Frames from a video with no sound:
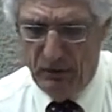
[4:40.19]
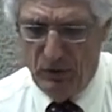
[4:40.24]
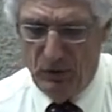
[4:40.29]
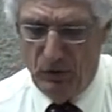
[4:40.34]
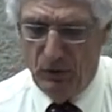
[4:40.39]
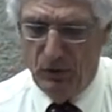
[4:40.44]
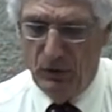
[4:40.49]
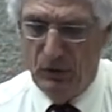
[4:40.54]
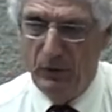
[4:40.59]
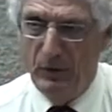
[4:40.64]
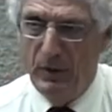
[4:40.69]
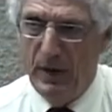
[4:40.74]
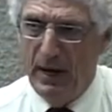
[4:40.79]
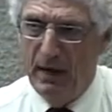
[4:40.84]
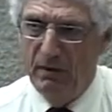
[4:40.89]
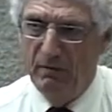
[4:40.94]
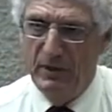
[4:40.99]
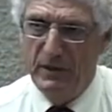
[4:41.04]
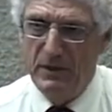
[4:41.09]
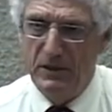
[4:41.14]
do
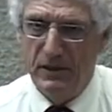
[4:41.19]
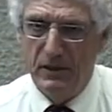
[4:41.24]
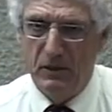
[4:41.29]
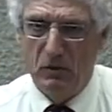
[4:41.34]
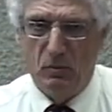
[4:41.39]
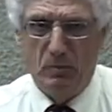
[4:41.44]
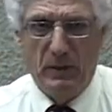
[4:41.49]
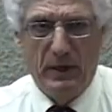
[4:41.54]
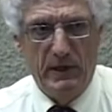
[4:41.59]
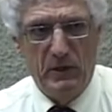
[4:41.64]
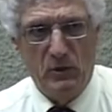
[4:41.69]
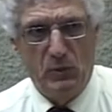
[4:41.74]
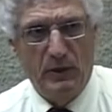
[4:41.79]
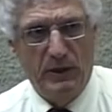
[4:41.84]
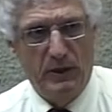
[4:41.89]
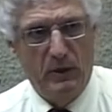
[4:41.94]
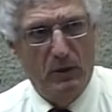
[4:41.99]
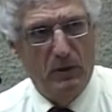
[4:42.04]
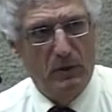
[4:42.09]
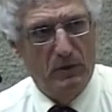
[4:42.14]
every single place
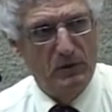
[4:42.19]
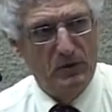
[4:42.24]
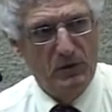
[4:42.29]
we go,